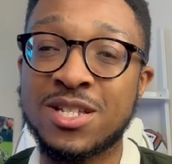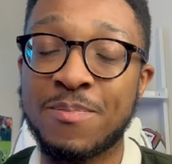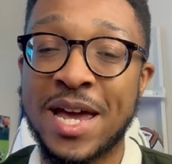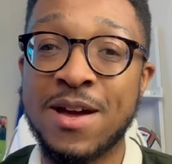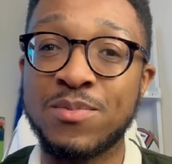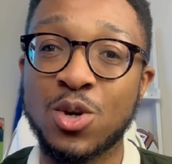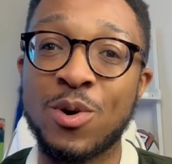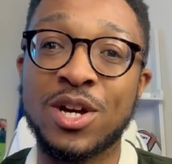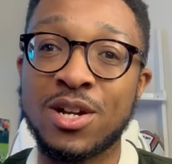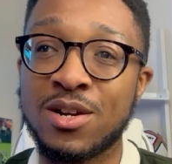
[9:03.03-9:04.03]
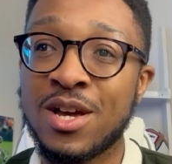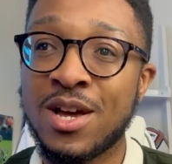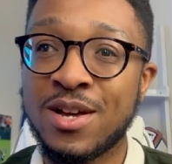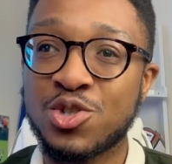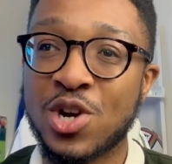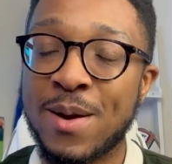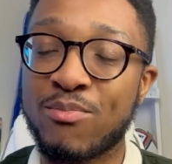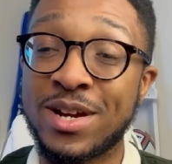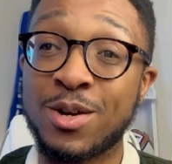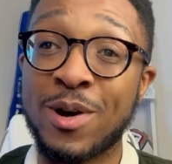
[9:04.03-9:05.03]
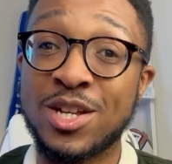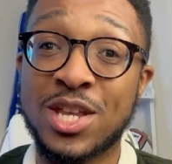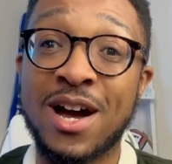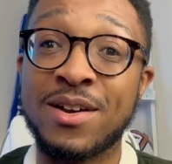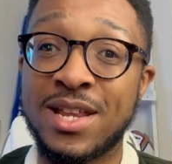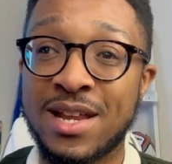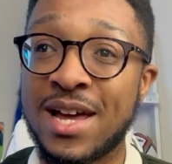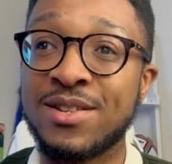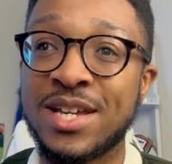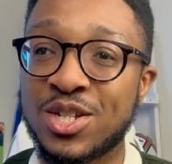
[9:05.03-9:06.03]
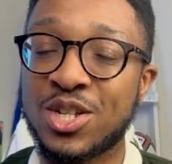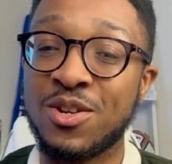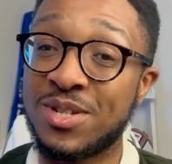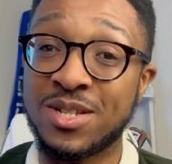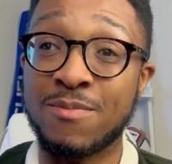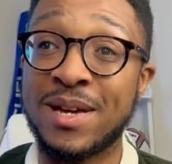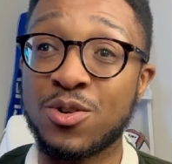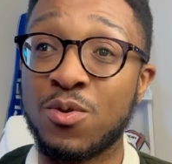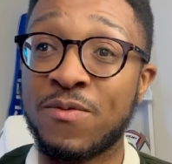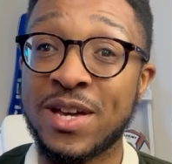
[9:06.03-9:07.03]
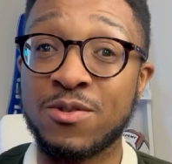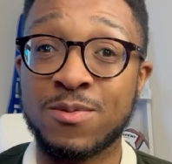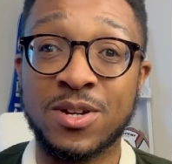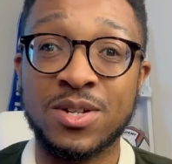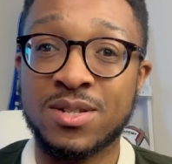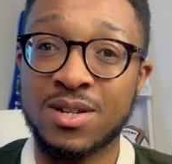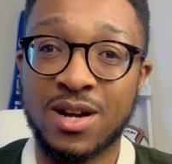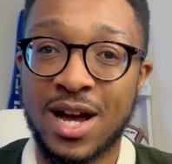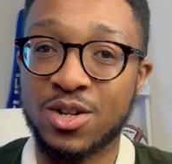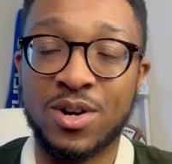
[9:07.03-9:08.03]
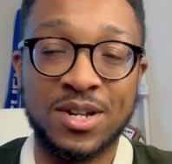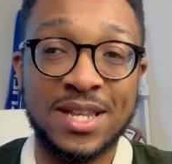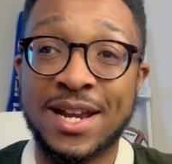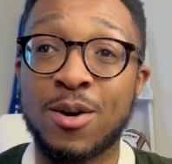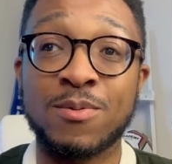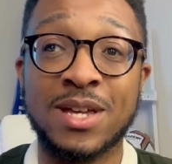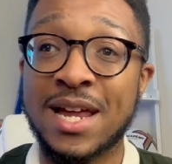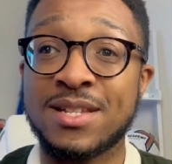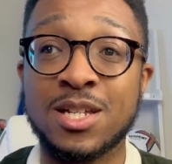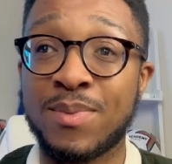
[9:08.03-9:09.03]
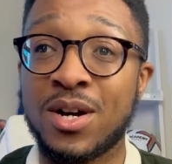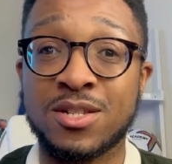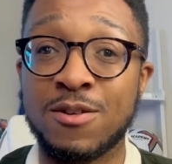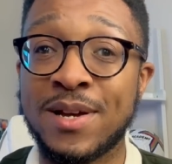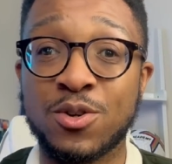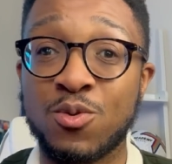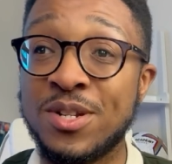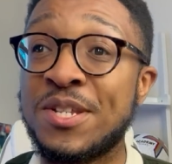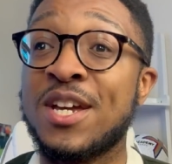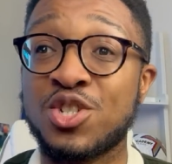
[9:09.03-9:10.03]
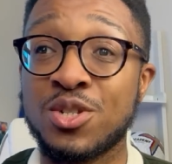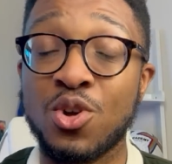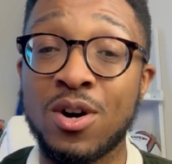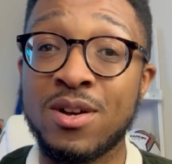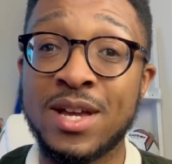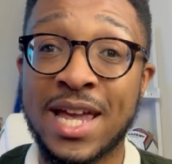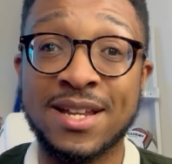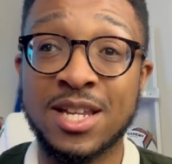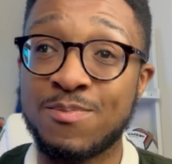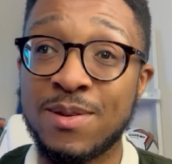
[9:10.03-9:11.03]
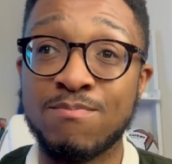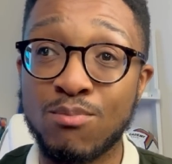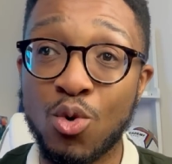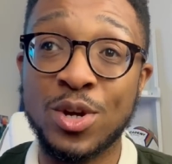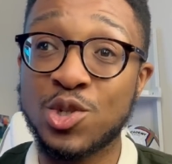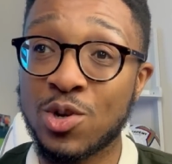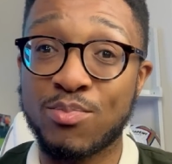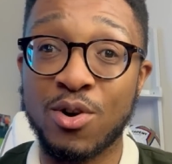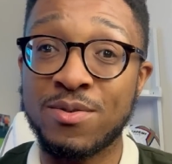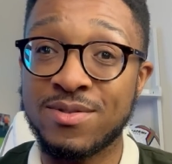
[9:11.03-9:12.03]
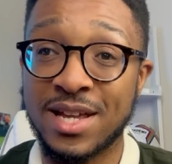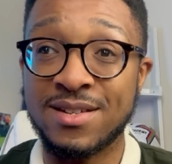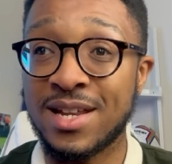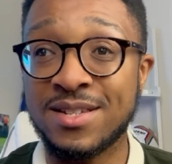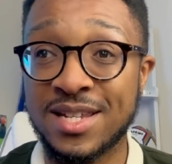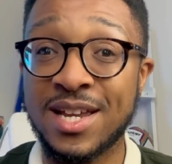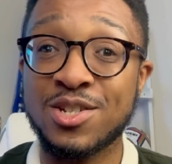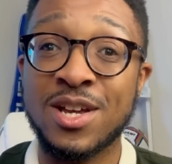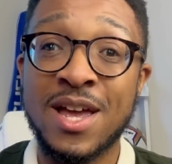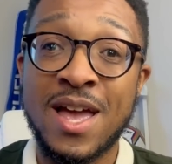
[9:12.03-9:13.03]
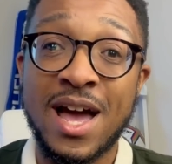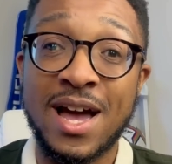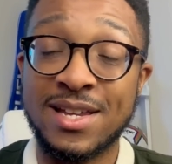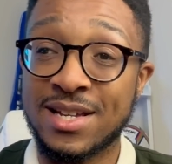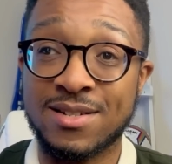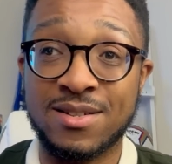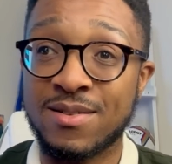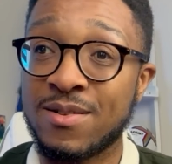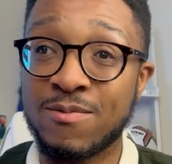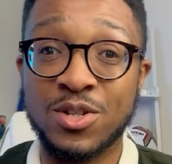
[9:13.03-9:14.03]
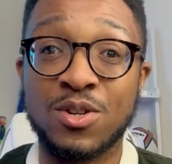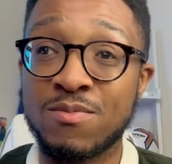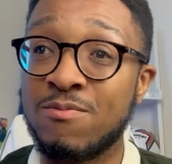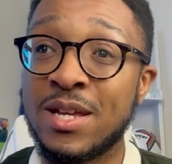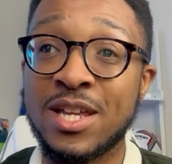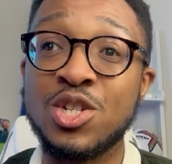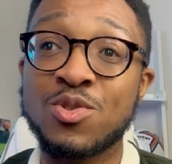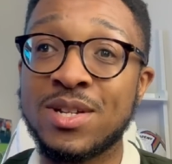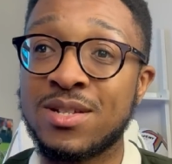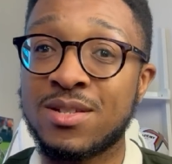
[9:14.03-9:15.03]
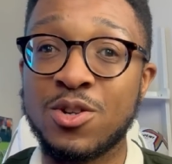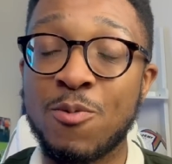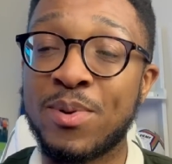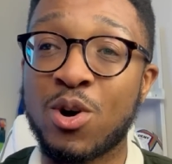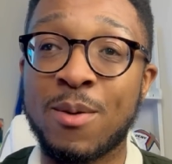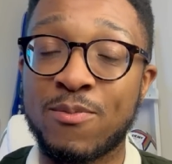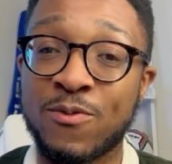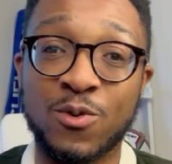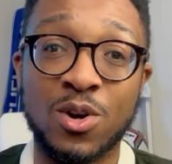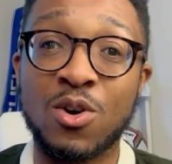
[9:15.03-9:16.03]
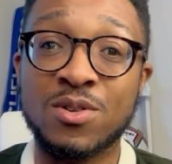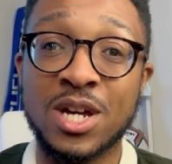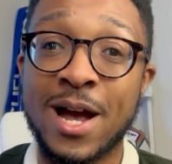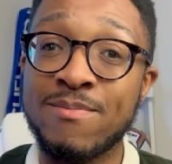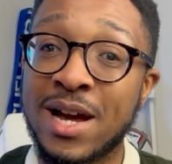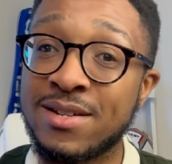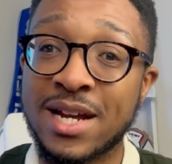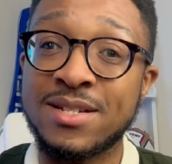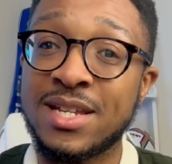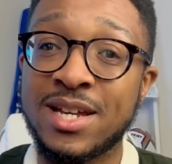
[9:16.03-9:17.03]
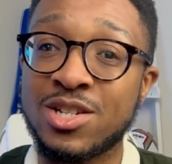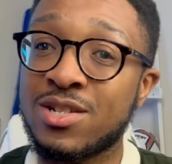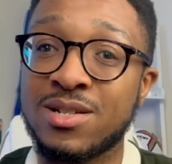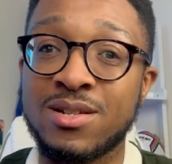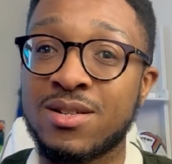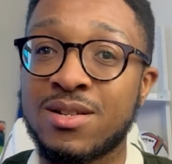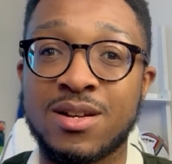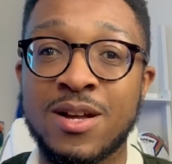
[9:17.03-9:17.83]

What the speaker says: to pay him, so we're going to try and bring the wage down, and the excuse is the medical failed, because I don't understand how Kante's passing a medical and Ziyech is not. Kante's been more injury prone than Ziyech. He's had, you know, injuries, you know, built up for a long time, and Ziyech, look,